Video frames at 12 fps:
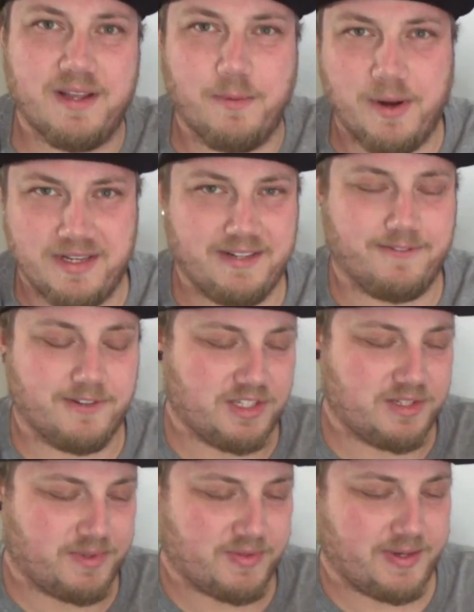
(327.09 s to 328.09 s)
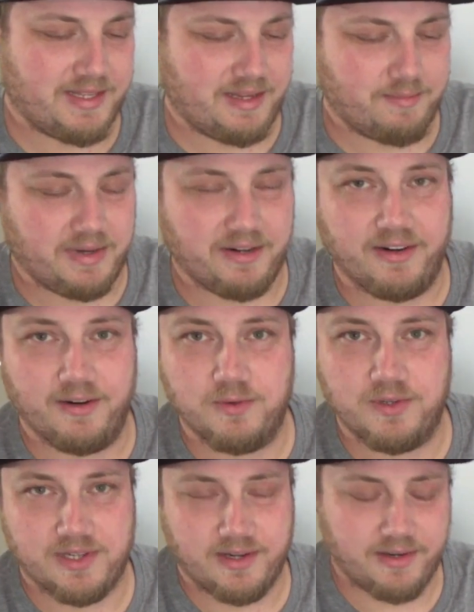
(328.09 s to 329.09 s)
There were differences between the
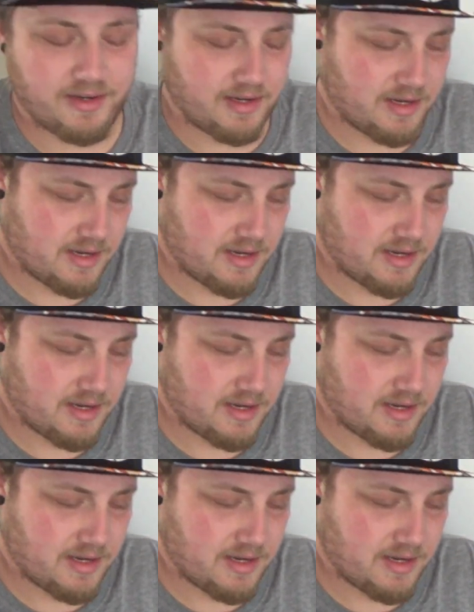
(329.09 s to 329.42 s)
Imperials, so